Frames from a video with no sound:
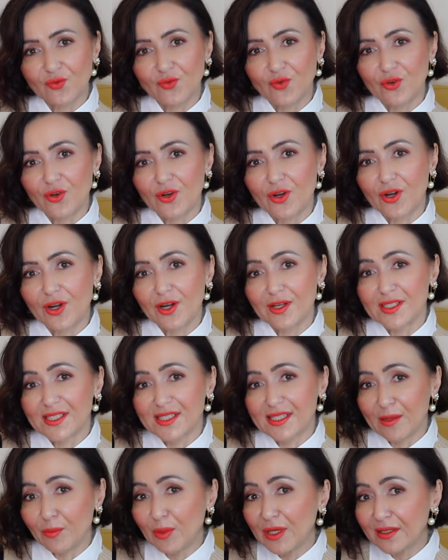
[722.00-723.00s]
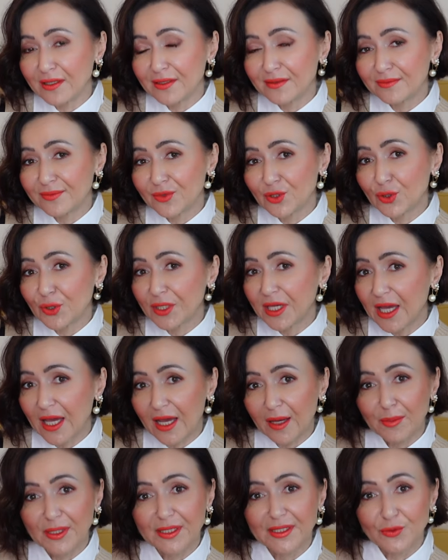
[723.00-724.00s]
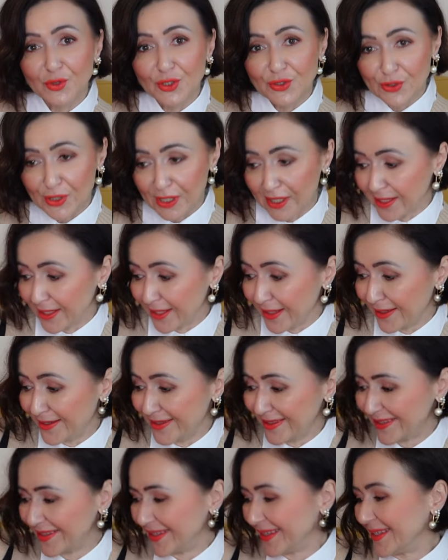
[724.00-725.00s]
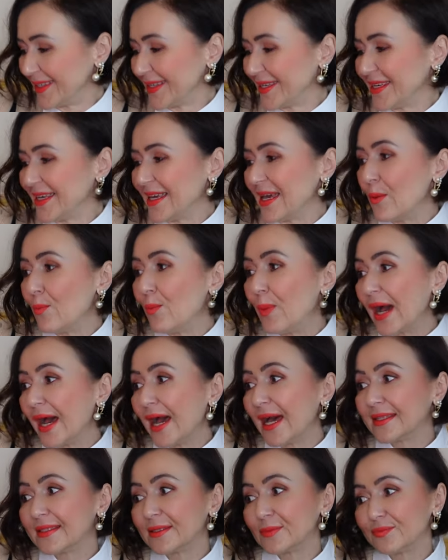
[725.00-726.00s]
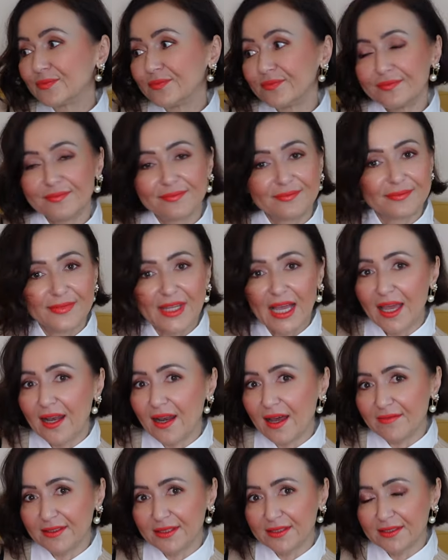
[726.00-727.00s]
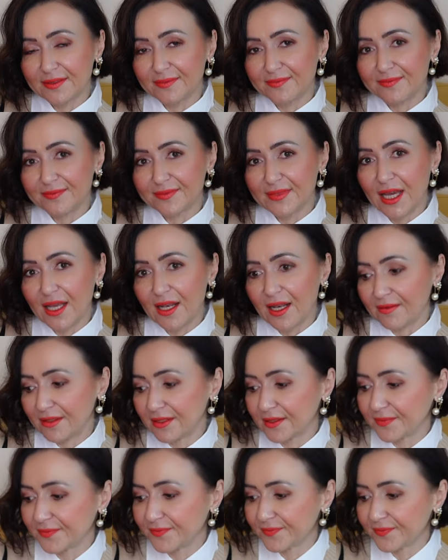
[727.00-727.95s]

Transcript: for summer to come in Australia, but I love it, I love it.